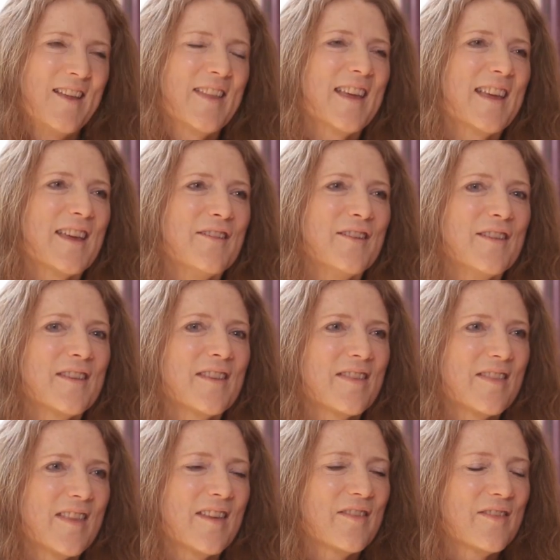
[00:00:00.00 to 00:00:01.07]
And given
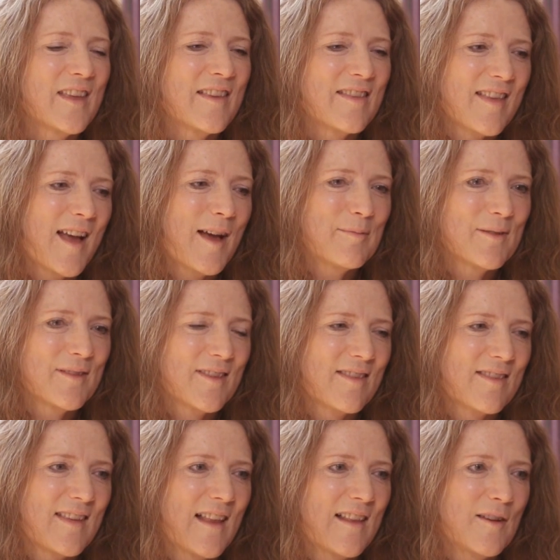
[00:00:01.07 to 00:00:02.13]
the things that happened to
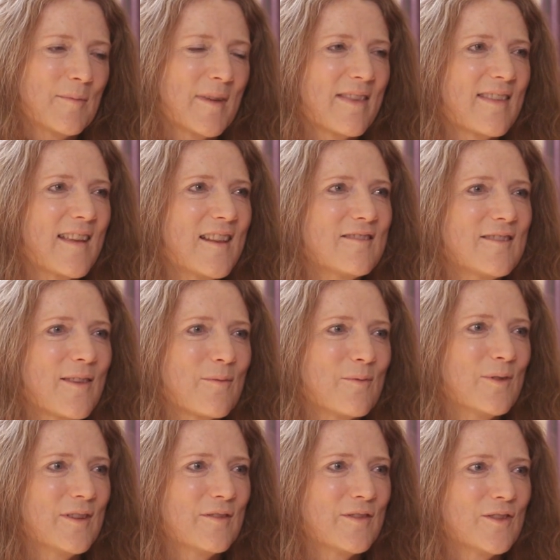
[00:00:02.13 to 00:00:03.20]
Stella, I mean, Stella is
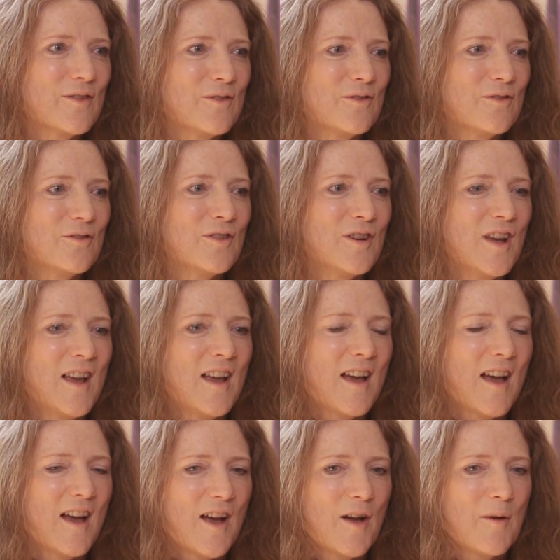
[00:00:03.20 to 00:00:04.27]
one of your,
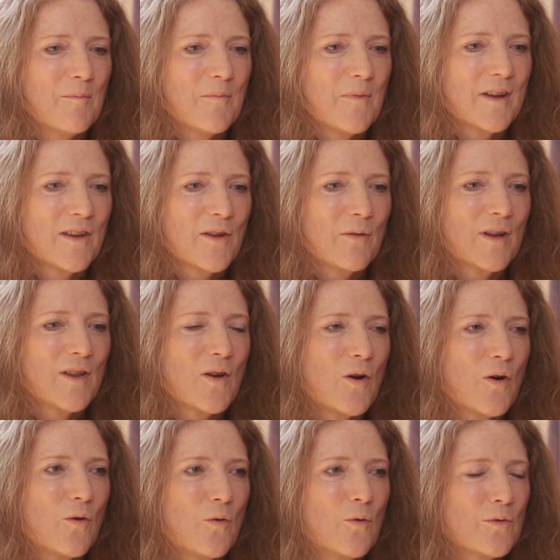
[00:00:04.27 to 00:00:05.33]
an
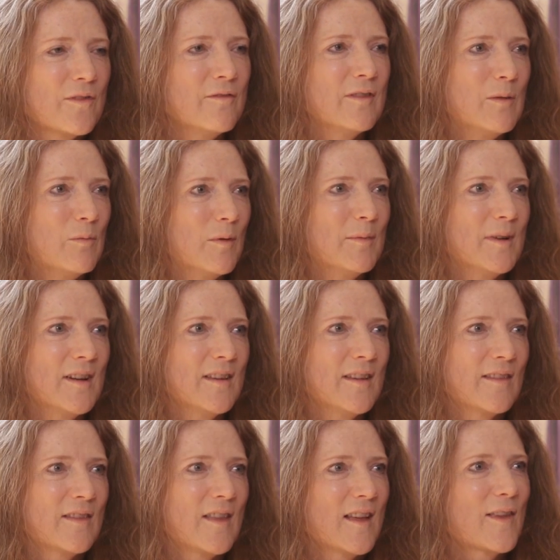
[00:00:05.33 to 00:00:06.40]
ordinary
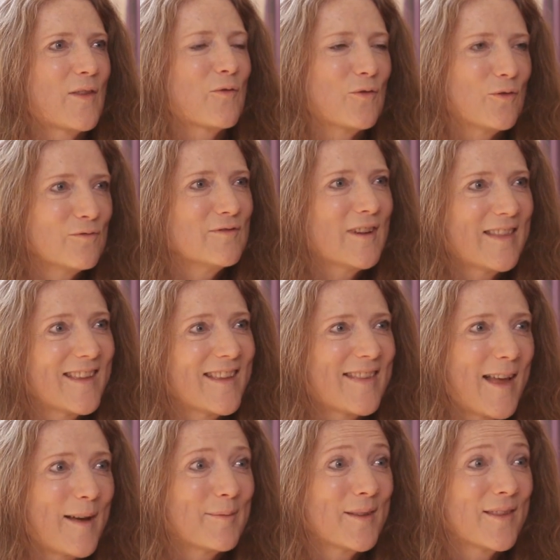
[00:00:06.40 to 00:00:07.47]
woman that extraordinary
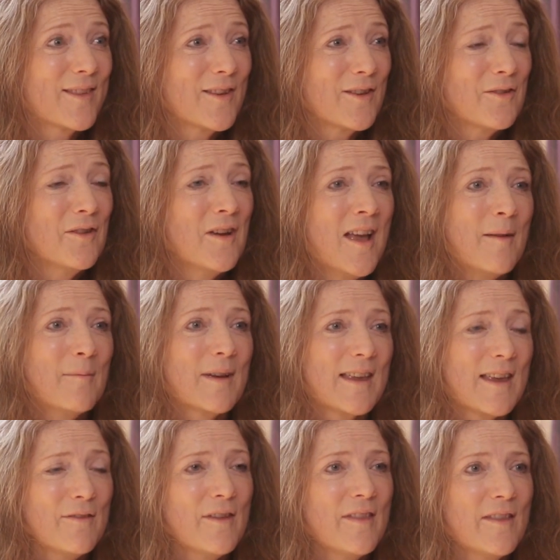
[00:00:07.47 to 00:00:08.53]
things happen to.
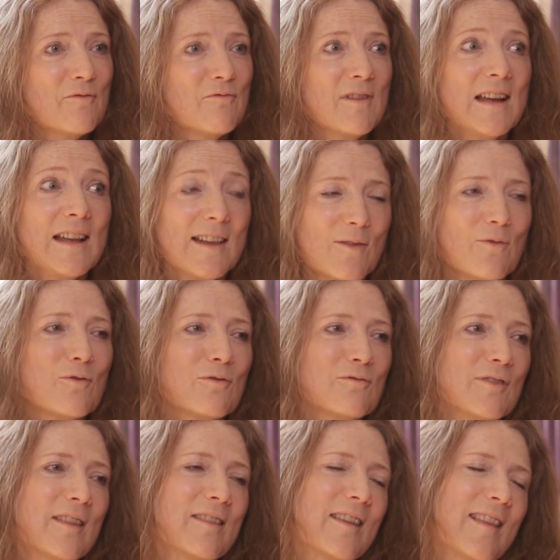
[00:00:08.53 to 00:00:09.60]
But given the really
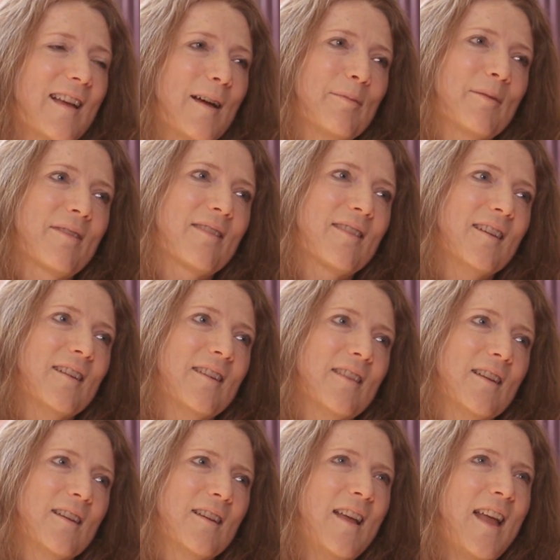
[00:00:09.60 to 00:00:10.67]
extraordinary thing that happens to
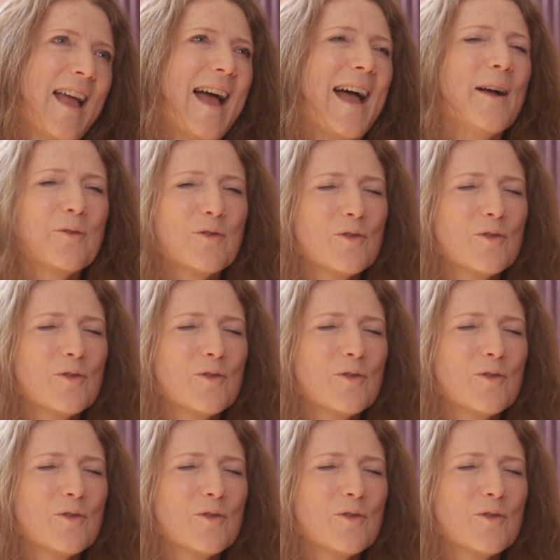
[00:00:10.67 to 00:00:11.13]
her, how